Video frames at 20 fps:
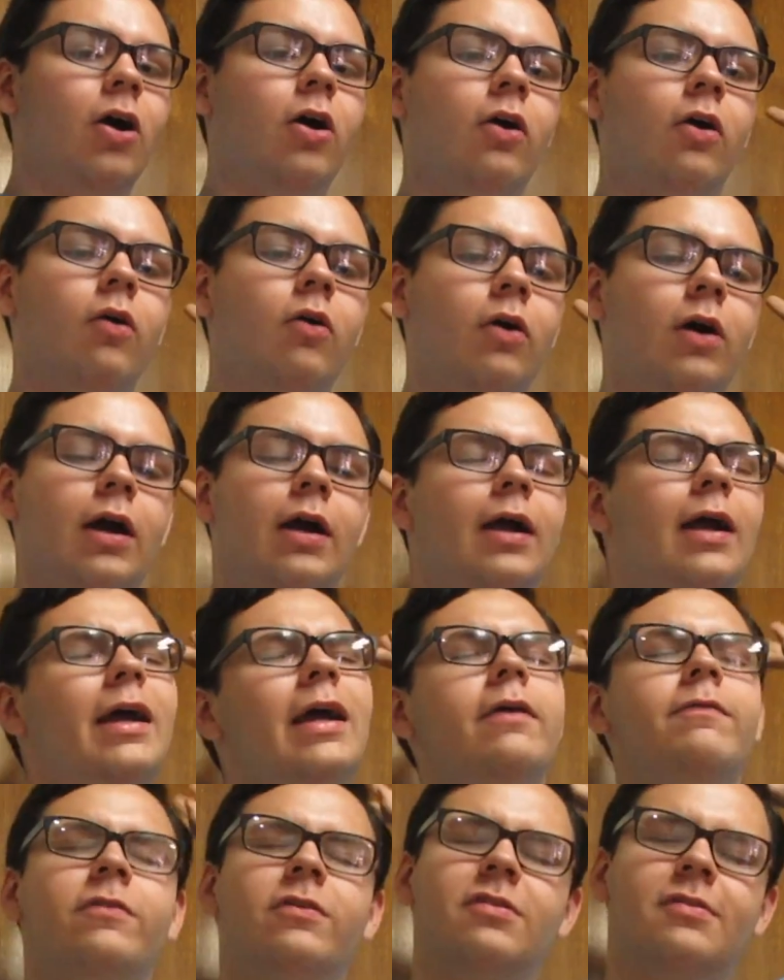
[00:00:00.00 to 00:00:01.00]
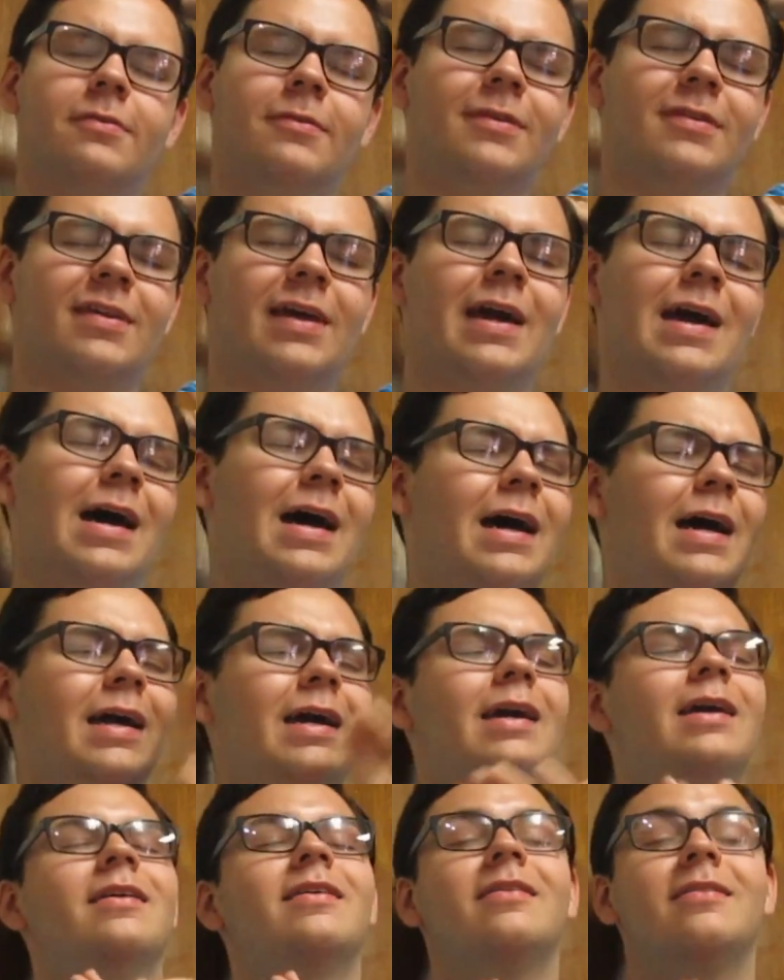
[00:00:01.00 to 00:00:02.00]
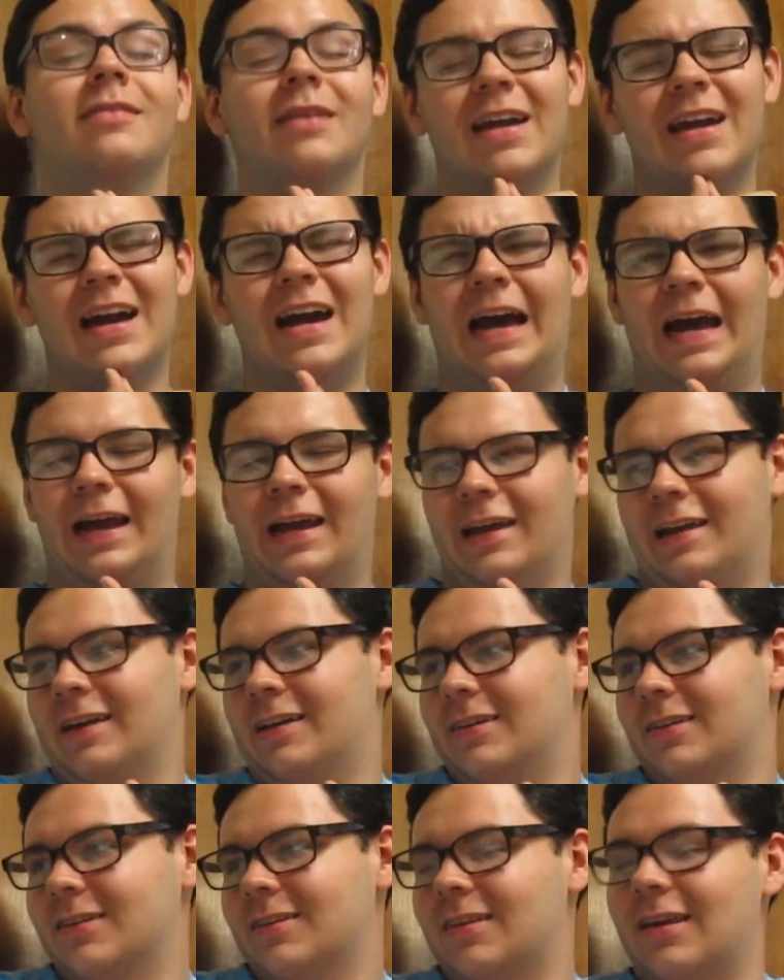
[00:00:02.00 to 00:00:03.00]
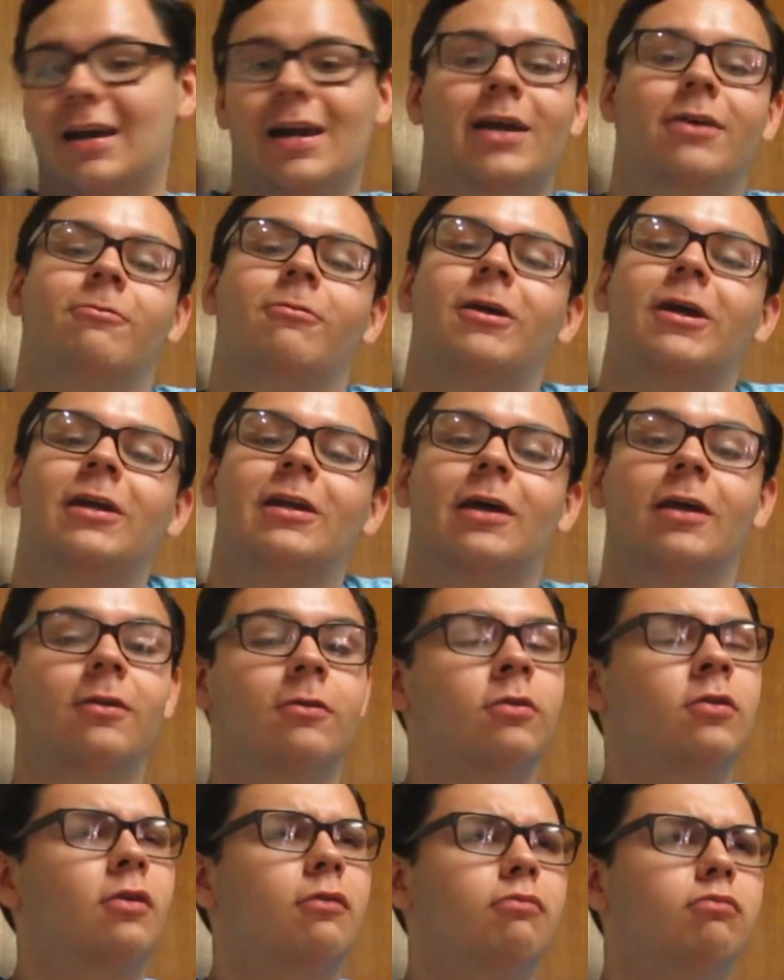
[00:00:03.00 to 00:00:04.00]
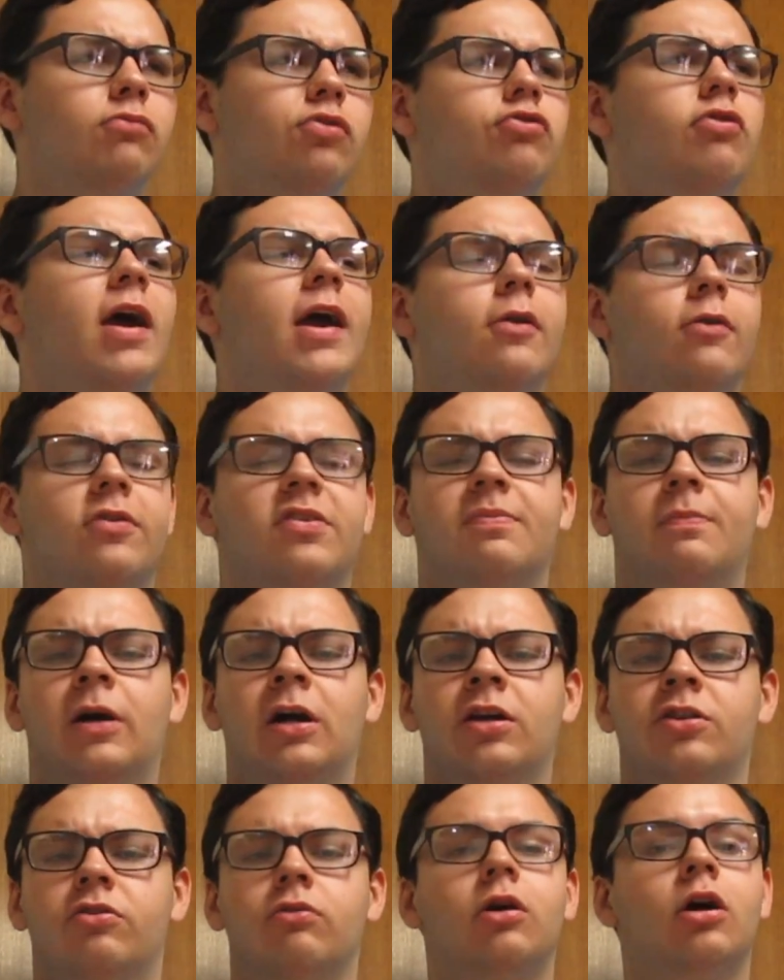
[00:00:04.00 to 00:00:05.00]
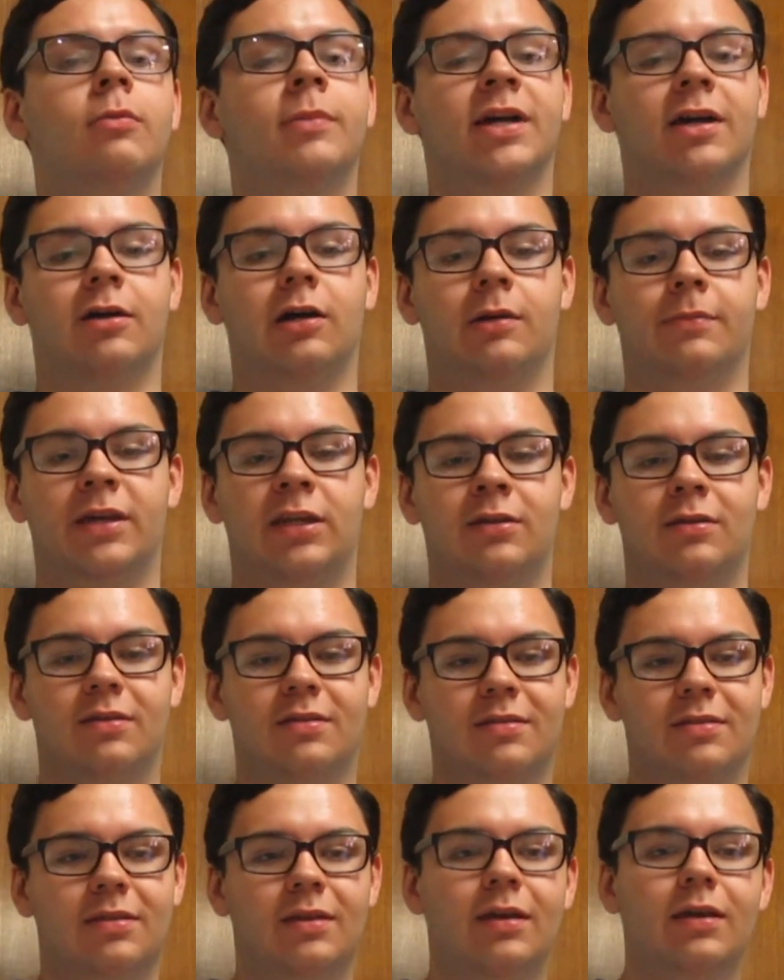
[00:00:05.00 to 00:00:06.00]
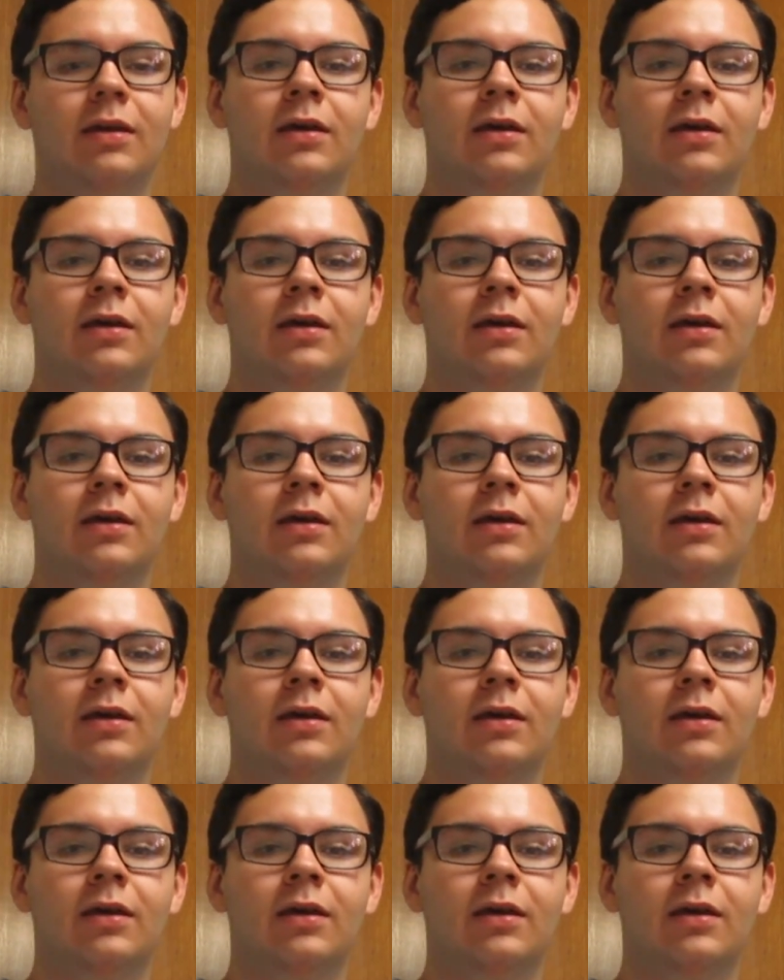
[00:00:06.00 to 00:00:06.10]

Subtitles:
Or if you just want to say hi, because I read and try to respond to all my comments.